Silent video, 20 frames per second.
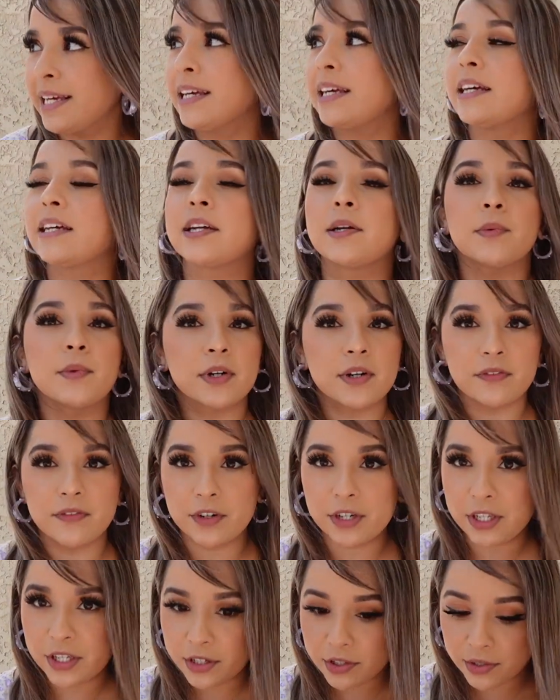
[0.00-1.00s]
It can work for
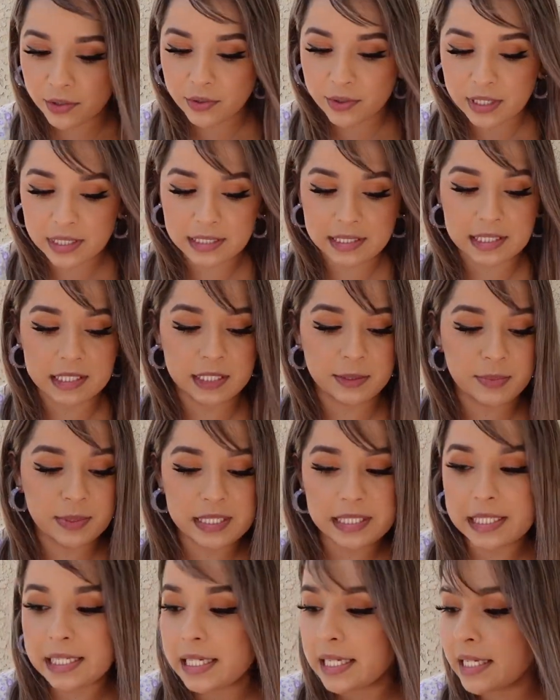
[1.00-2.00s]
you because it's
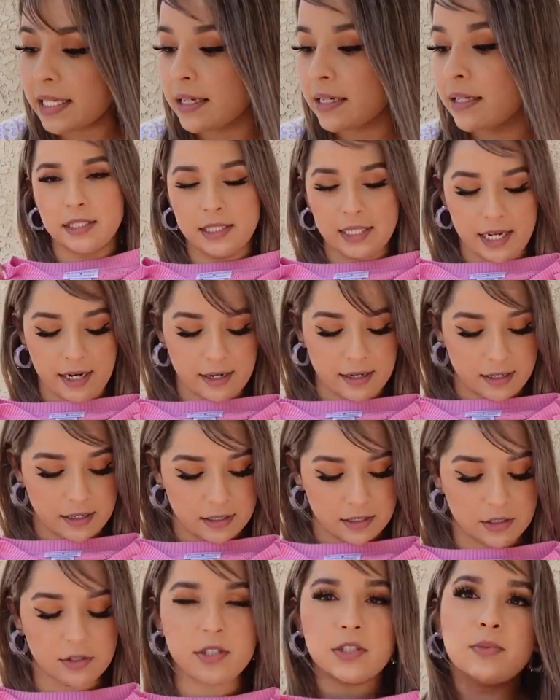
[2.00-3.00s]
petite, and yeah.
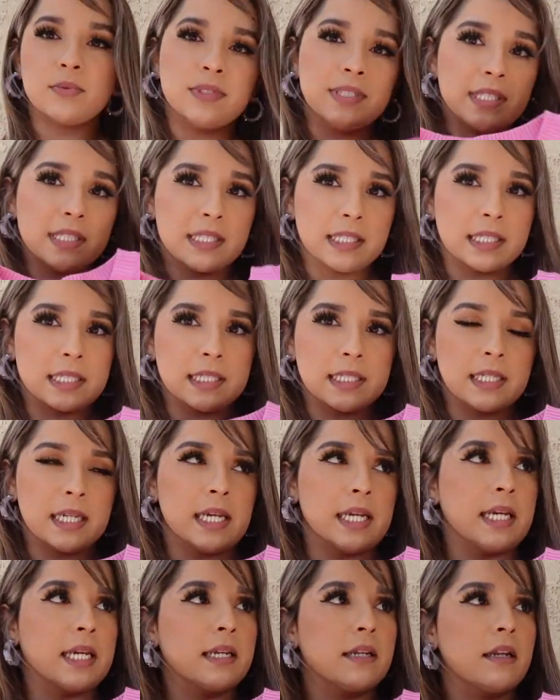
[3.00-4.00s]
So this one's a
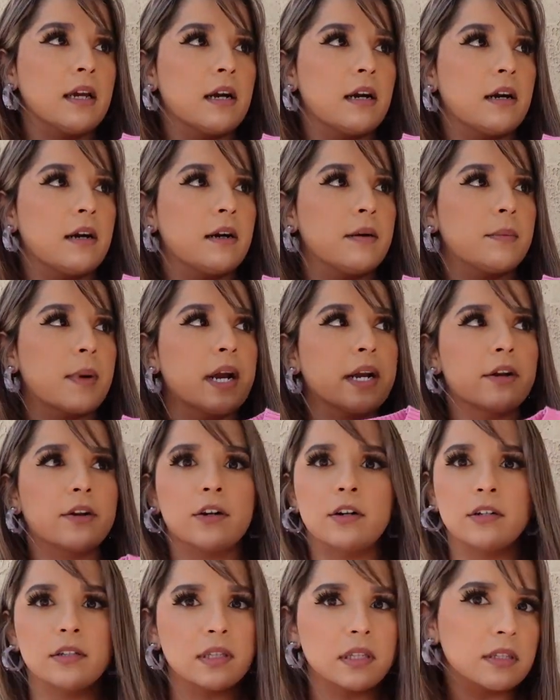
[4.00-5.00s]
16. I
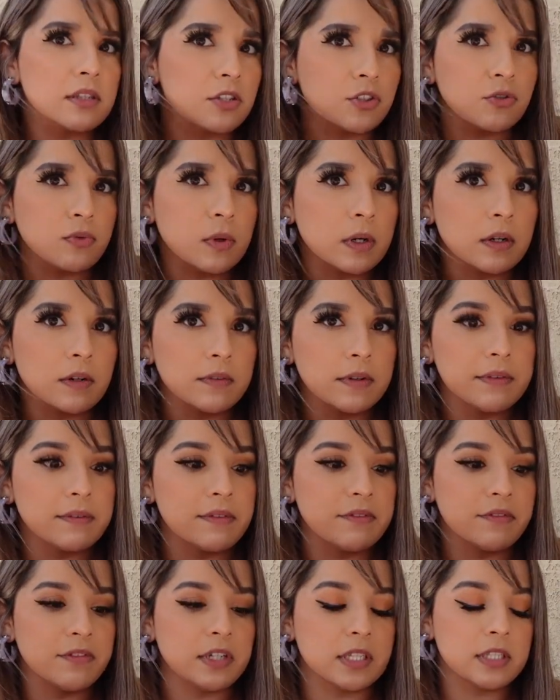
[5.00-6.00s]
heard that the 12
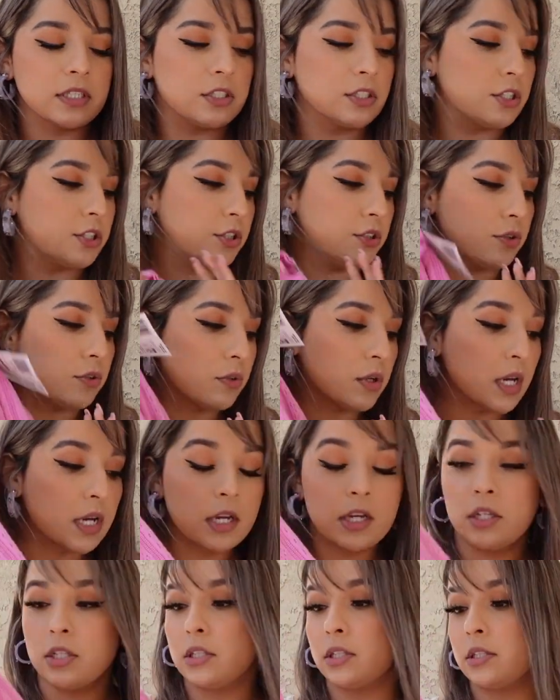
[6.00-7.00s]
even fits too,
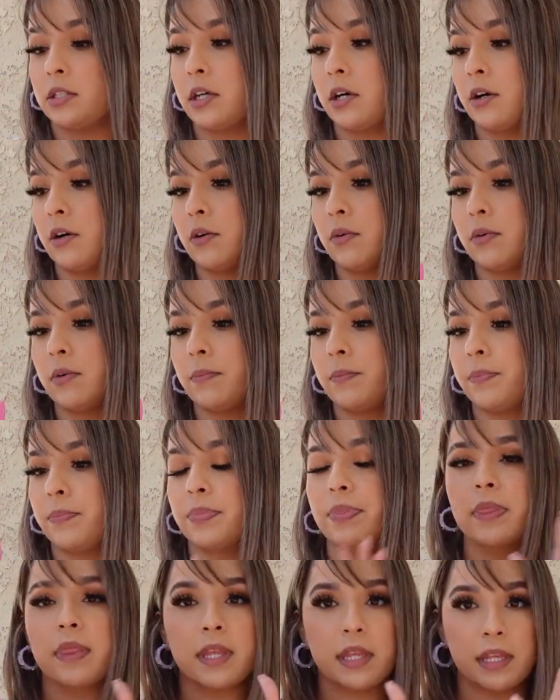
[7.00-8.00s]
so
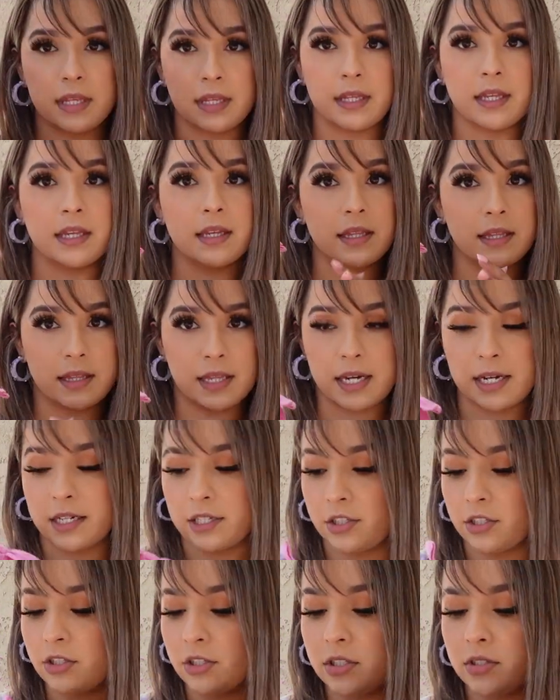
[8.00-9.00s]
that
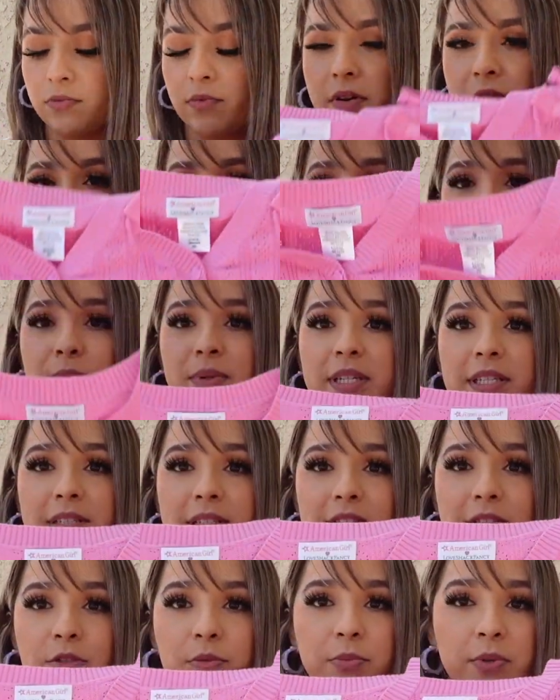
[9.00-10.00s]
is just reference, but it's
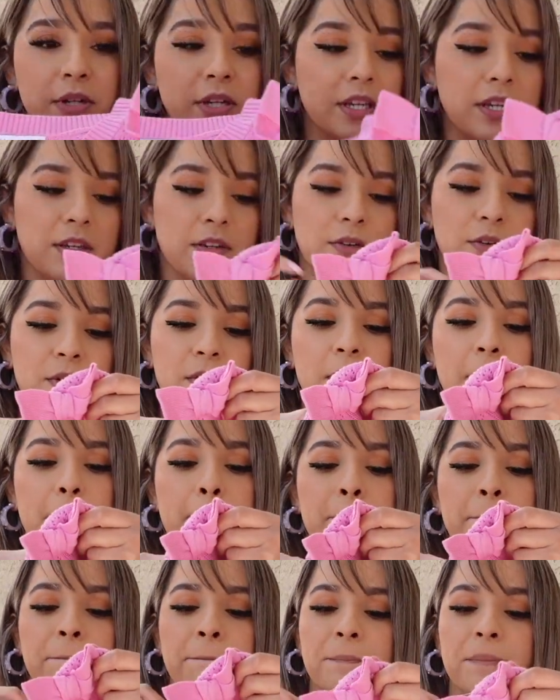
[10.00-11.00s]
super cute.
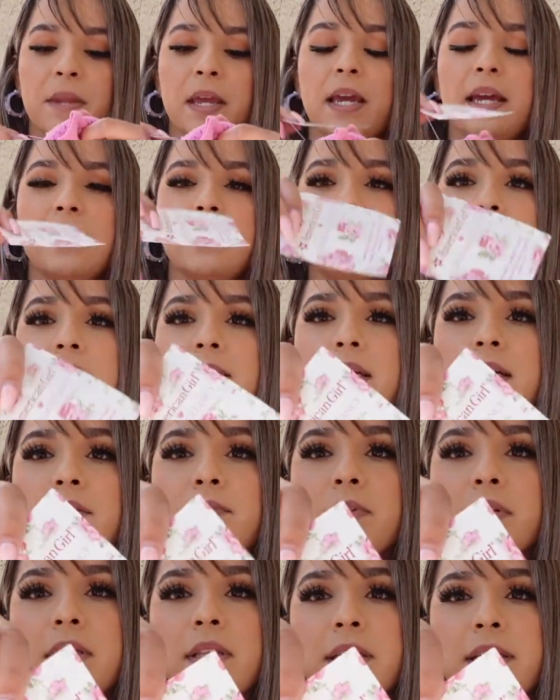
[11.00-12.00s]
And I
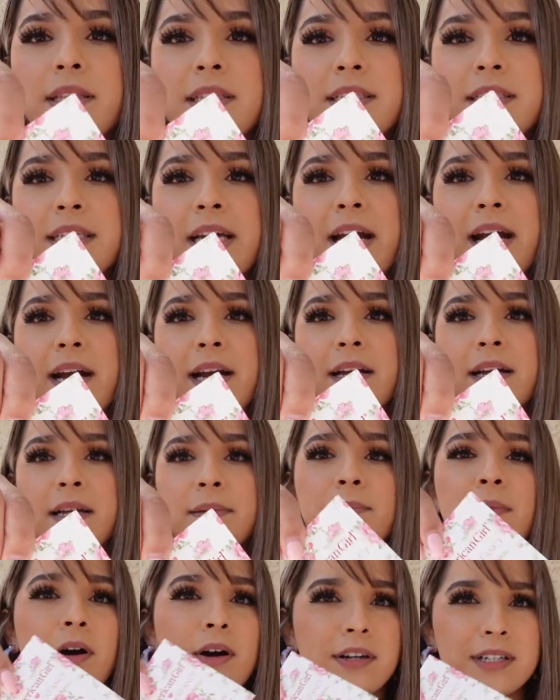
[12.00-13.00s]
really like the tag.
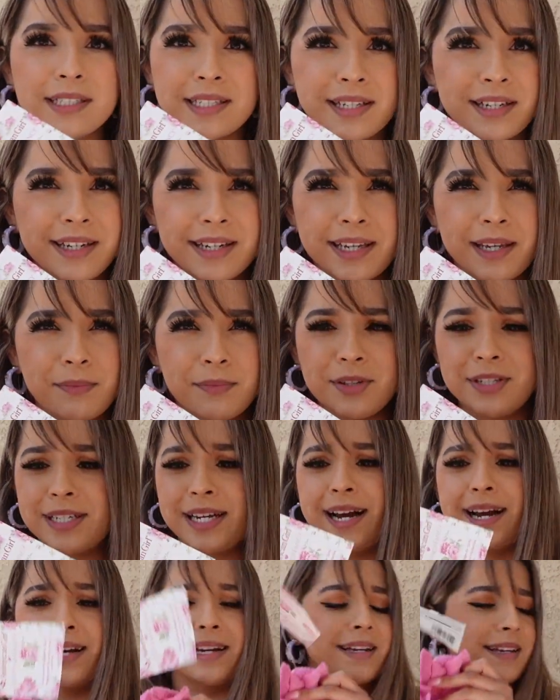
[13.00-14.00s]
I'm honestly gonna keep the
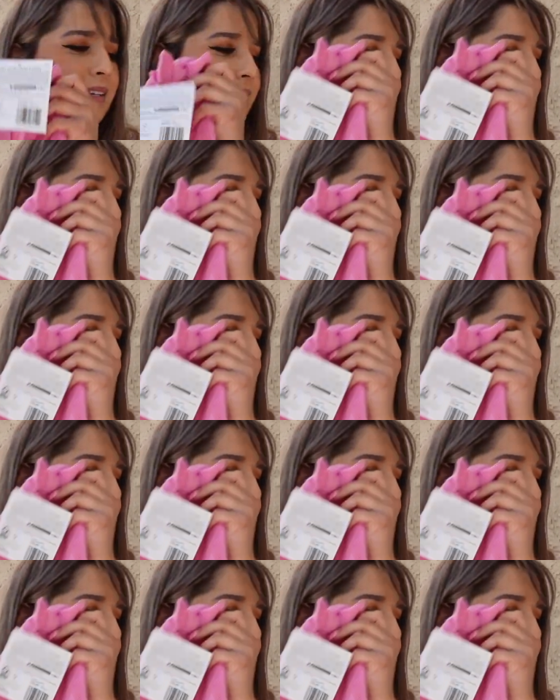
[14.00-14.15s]
tag.